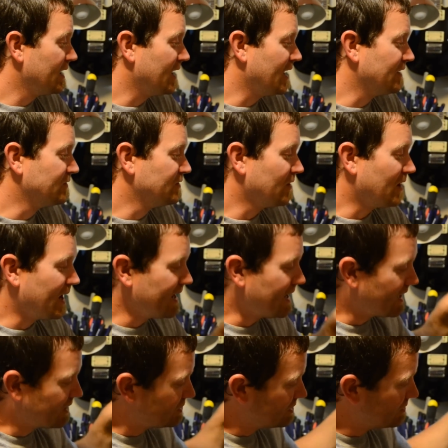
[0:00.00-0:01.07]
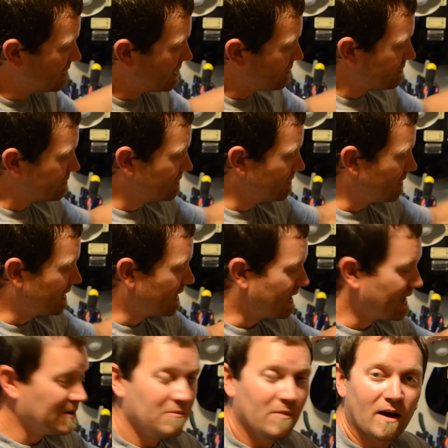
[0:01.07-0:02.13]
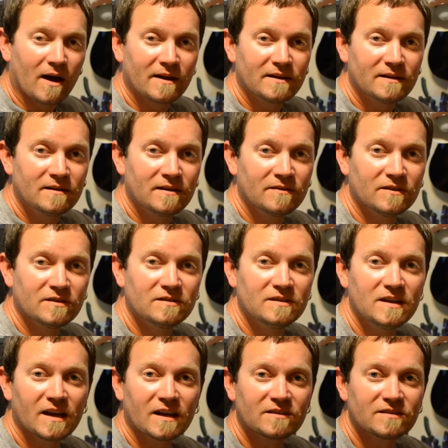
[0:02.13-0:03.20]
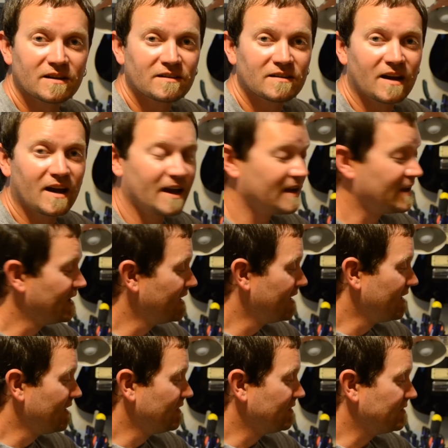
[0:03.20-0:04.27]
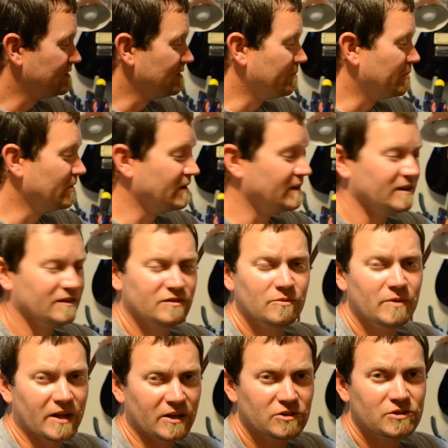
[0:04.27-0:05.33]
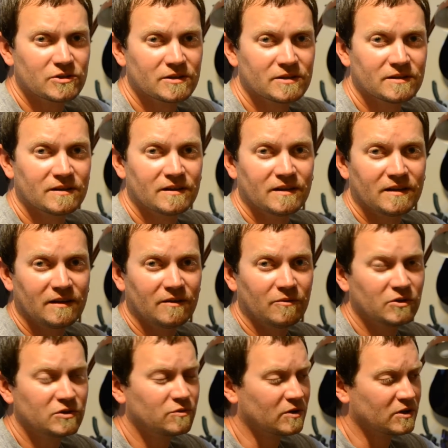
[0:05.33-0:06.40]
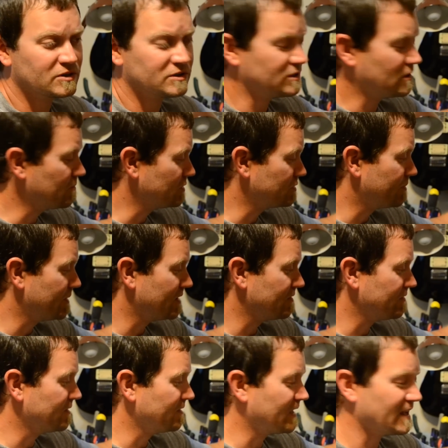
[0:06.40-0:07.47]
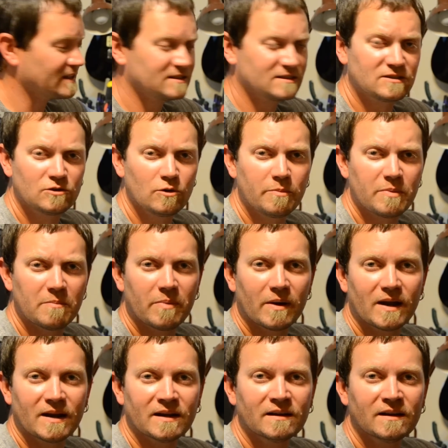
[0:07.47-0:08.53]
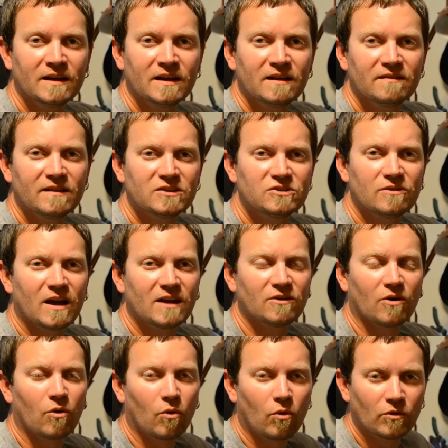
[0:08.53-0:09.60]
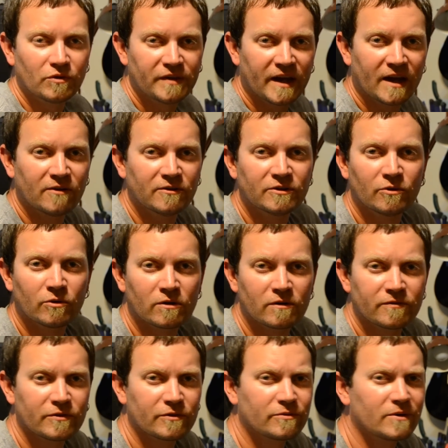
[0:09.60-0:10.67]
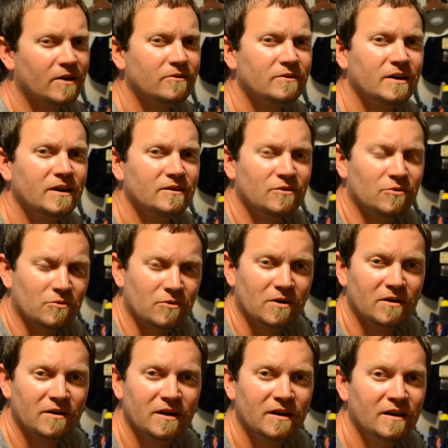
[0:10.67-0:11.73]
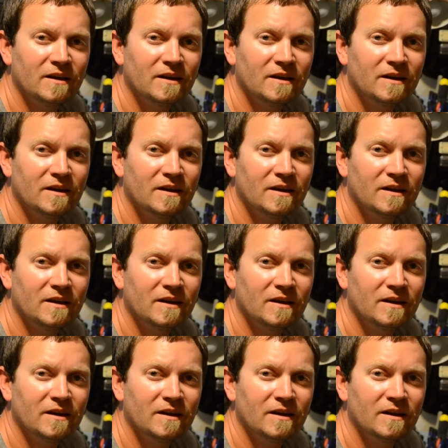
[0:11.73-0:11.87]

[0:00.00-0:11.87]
And so I actually went through and I modded this DX6i to put in a switch, which works so much better than that stupid button that you had to hold down in order for throttle cut to work.